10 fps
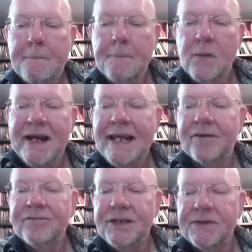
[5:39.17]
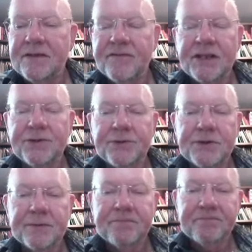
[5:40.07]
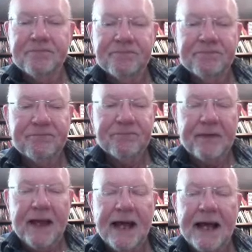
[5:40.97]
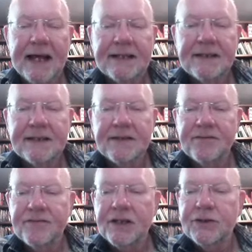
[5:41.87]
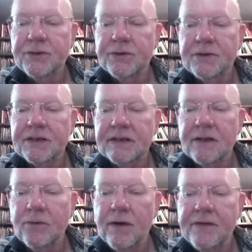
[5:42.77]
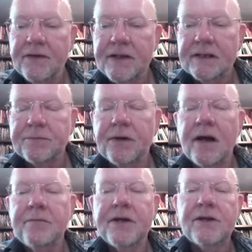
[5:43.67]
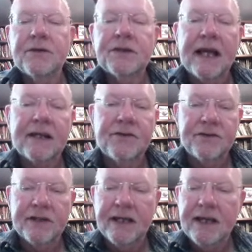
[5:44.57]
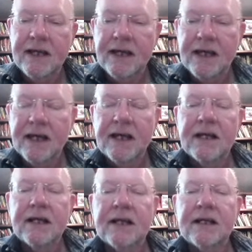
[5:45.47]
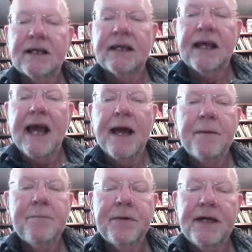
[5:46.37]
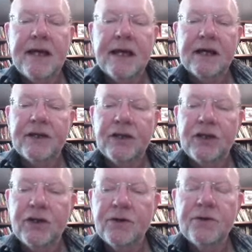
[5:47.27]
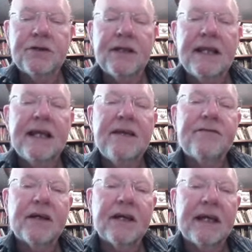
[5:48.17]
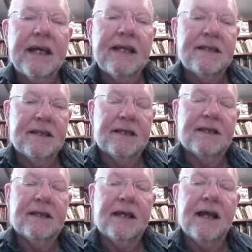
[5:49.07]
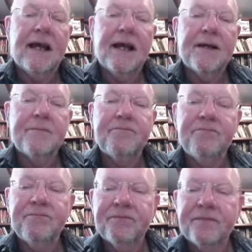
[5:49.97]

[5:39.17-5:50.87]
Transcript: We love using visuals. And visuals, whether it's primary or secondary, can be a huge lever in. I've